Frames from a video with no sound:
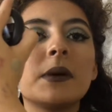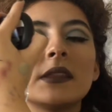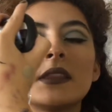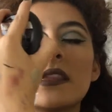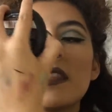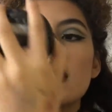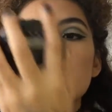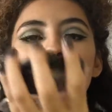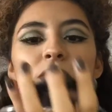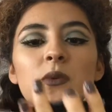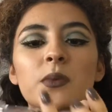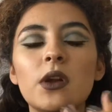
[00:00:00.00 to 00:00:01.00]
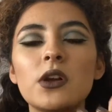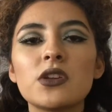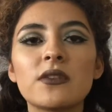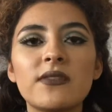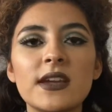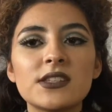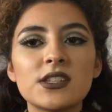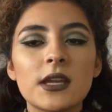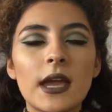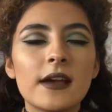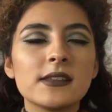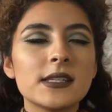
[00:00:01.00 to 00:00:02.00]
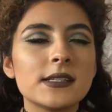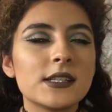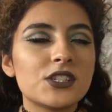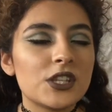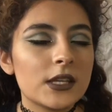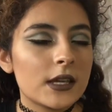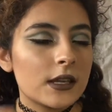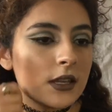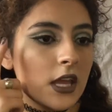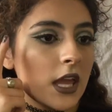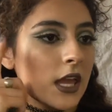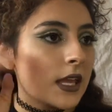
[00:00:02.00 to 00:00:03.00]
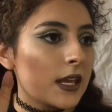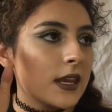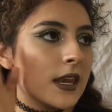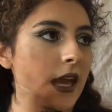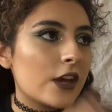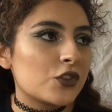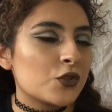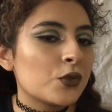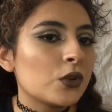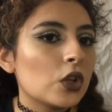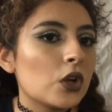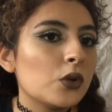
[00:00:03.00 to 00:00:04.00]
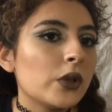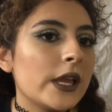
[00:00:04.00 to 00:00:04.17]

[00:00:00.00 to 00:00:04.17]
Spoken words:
But the thing is, when you put it on your face, it has like such like a natural glow.